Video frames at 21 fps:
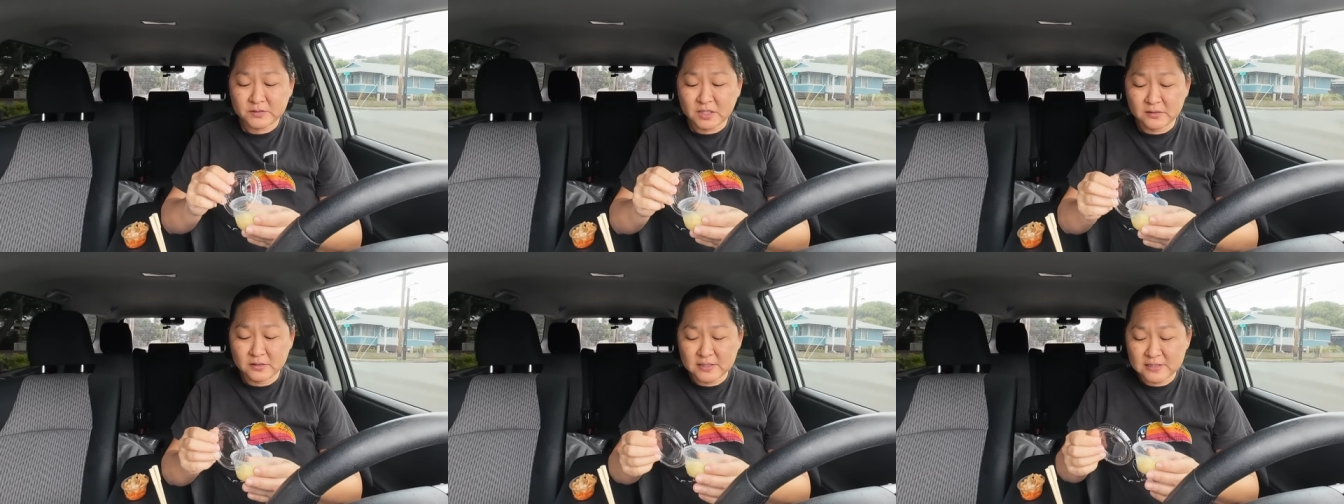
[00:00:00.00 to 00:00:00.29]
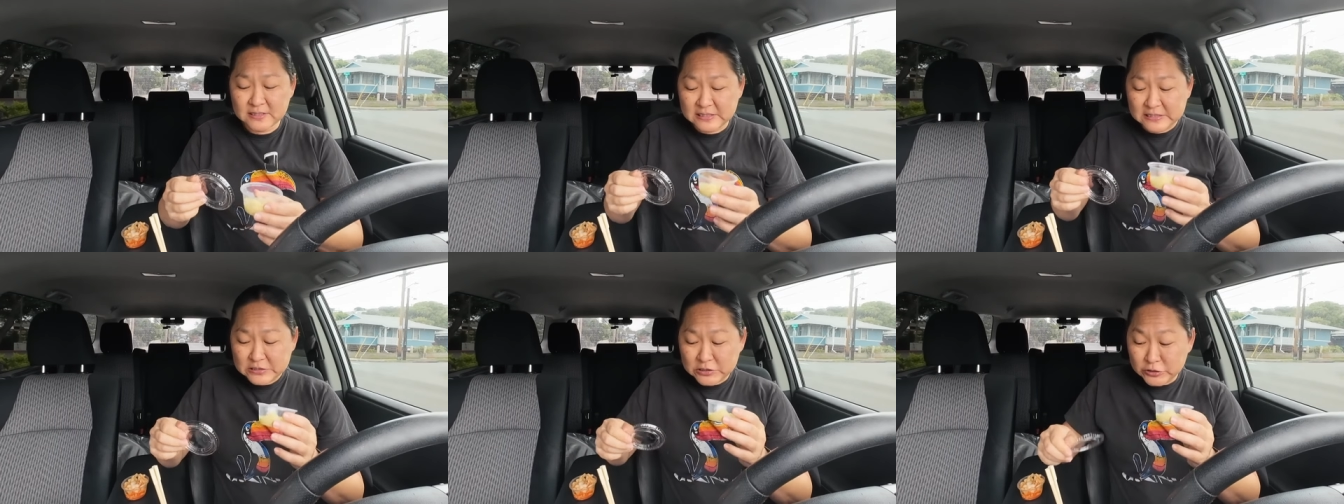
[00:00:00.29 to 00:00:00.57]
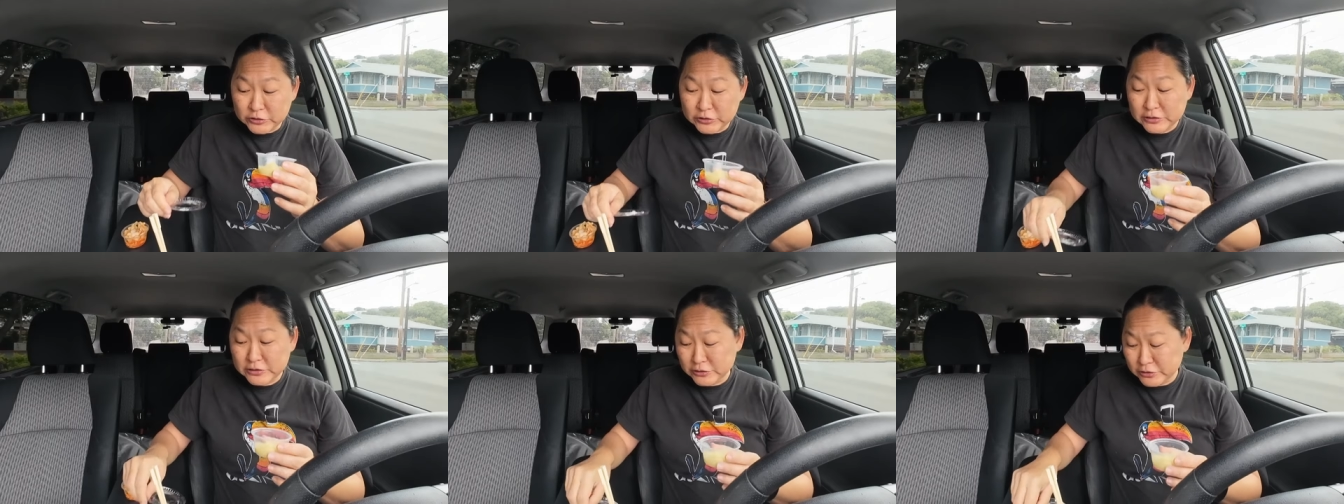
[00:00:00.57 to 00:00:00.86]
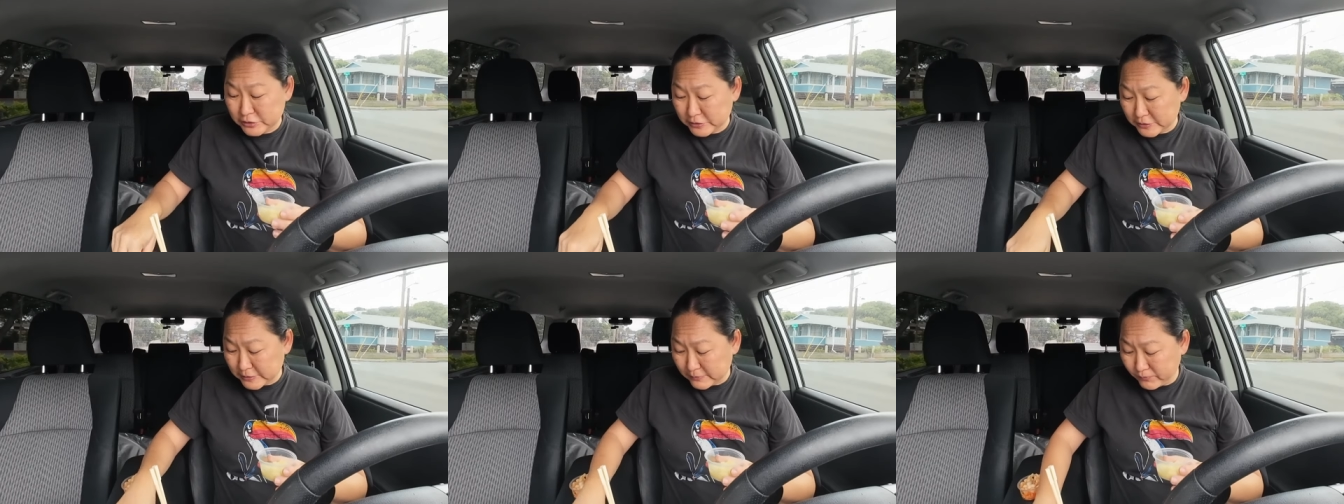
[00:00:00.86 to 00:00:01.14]
unless it's cooked
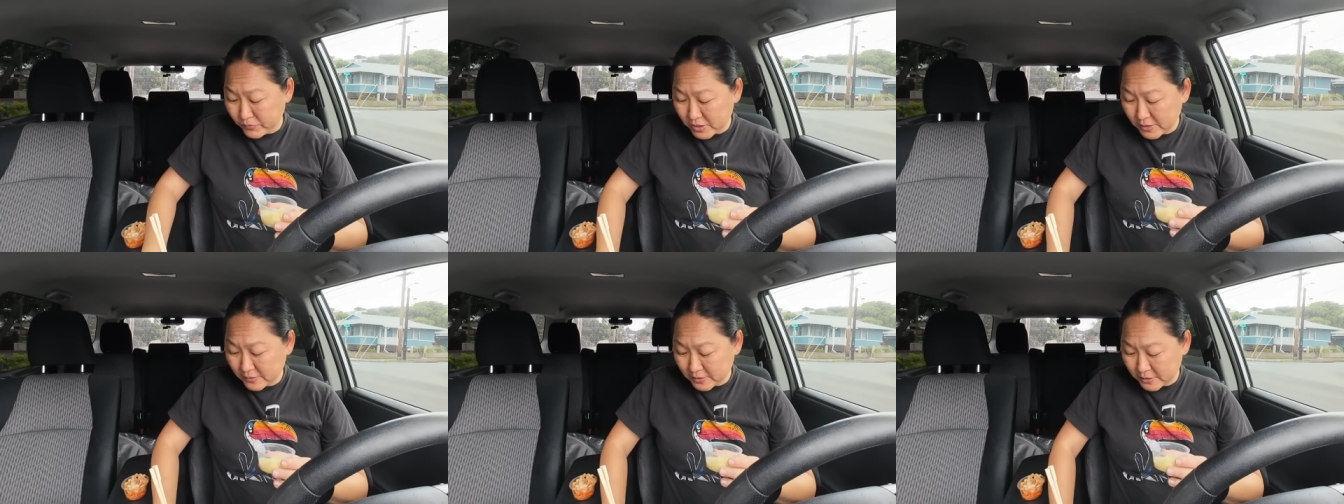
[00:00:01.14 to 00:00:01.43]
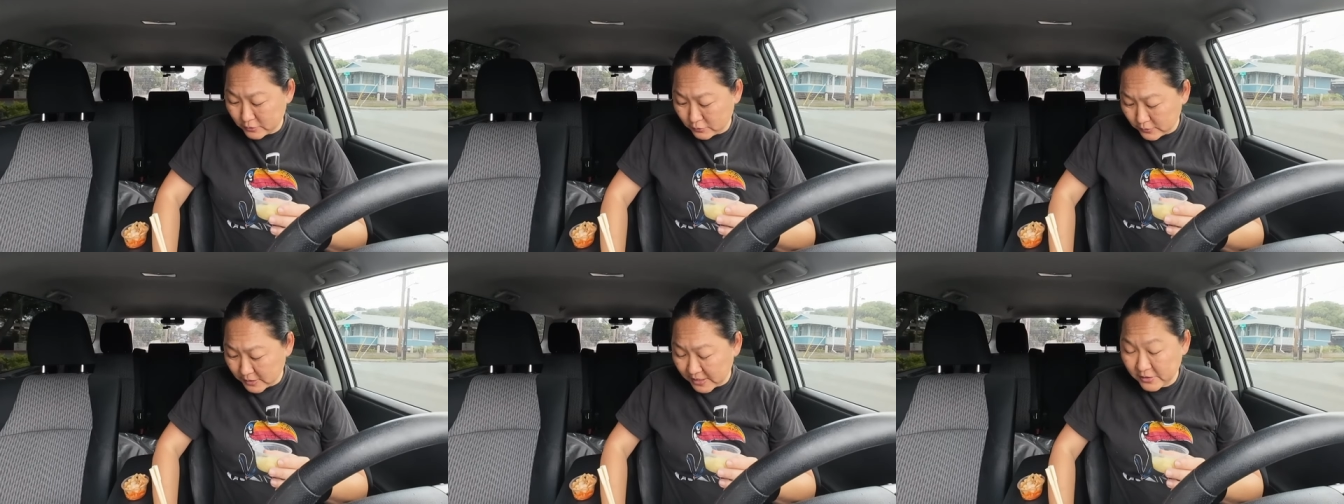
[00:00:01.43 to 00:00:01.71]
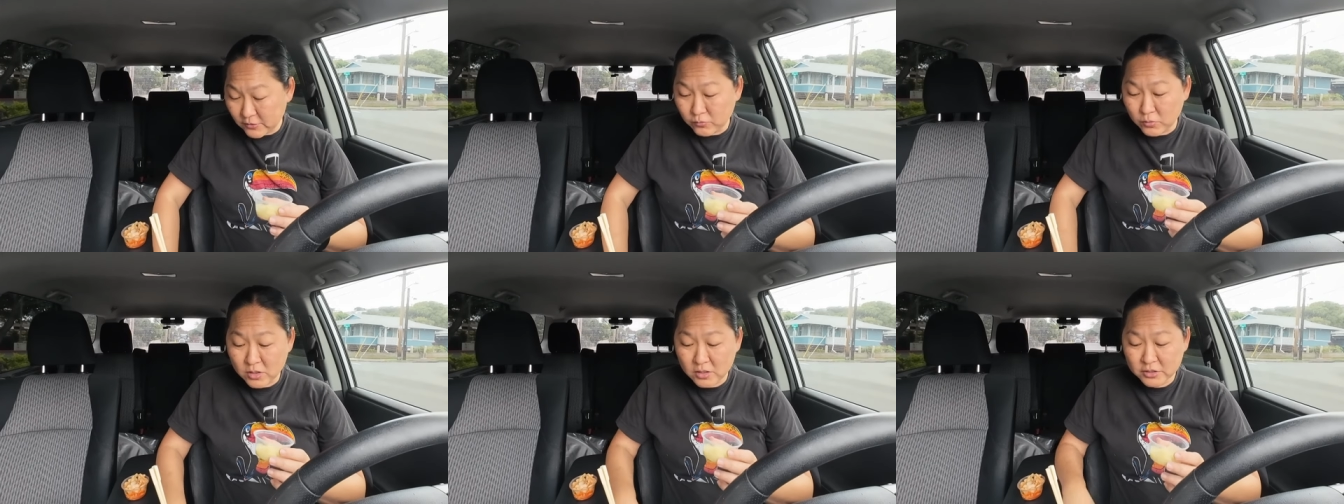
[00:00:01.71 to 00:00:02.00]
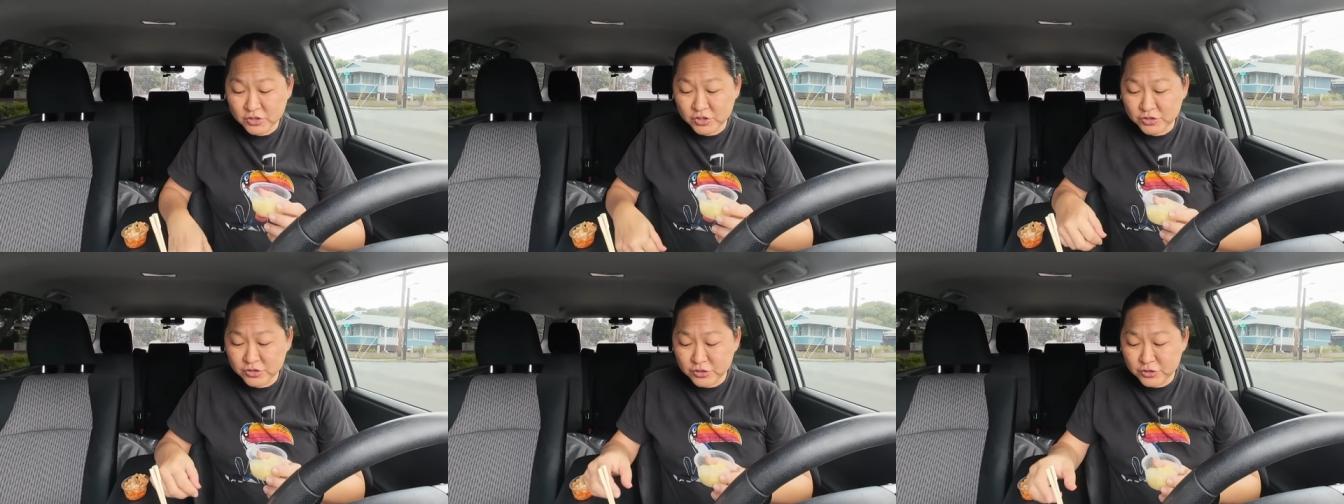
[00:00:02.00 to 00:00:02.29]
into something. I don't like
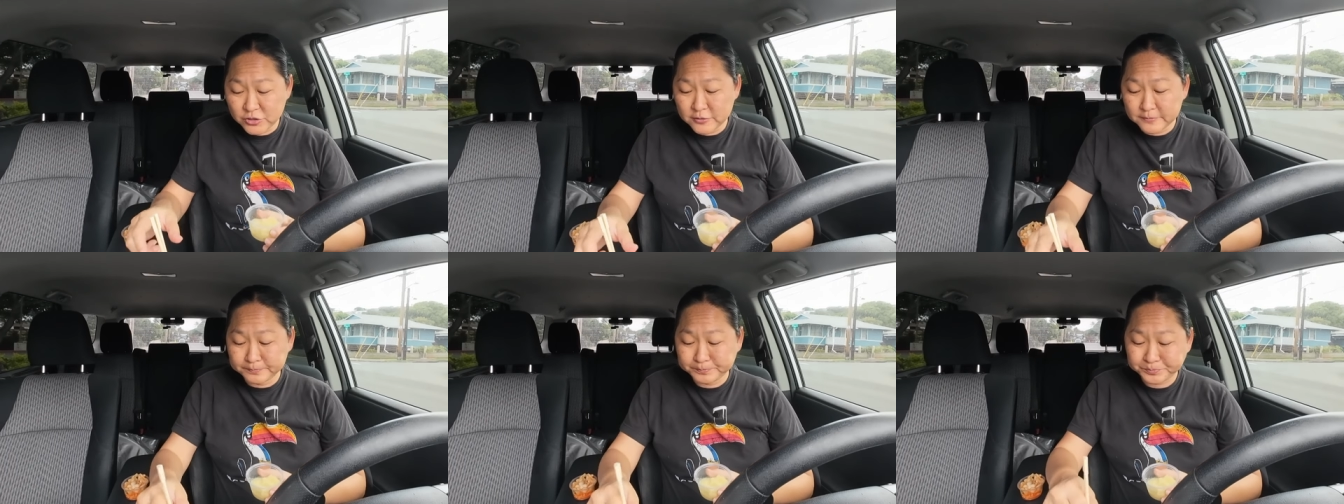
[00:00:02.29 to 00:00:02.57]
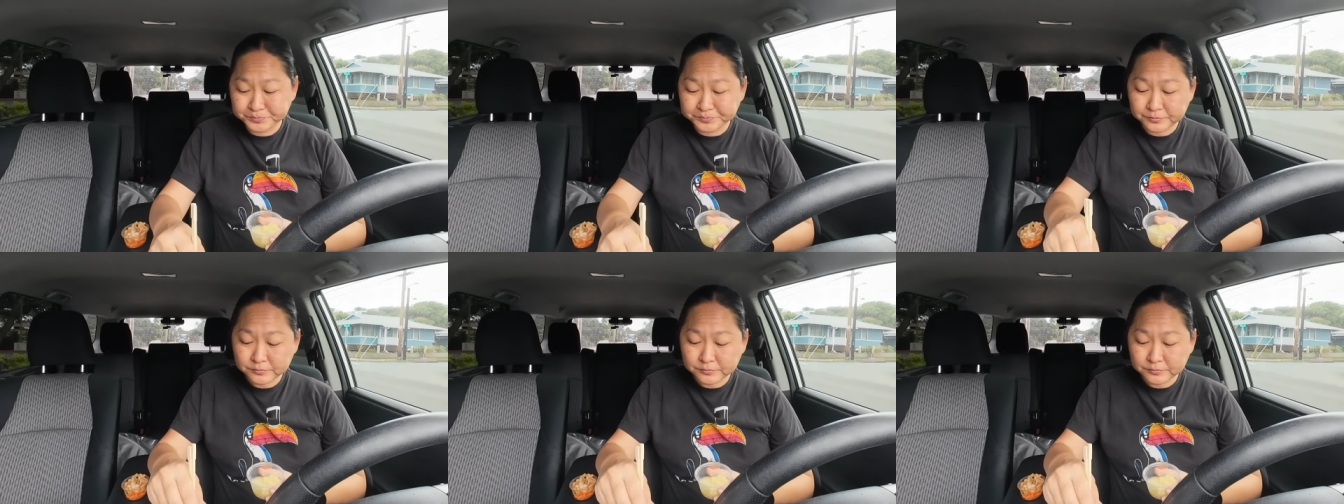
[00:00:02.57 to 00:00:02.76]
raw ginger.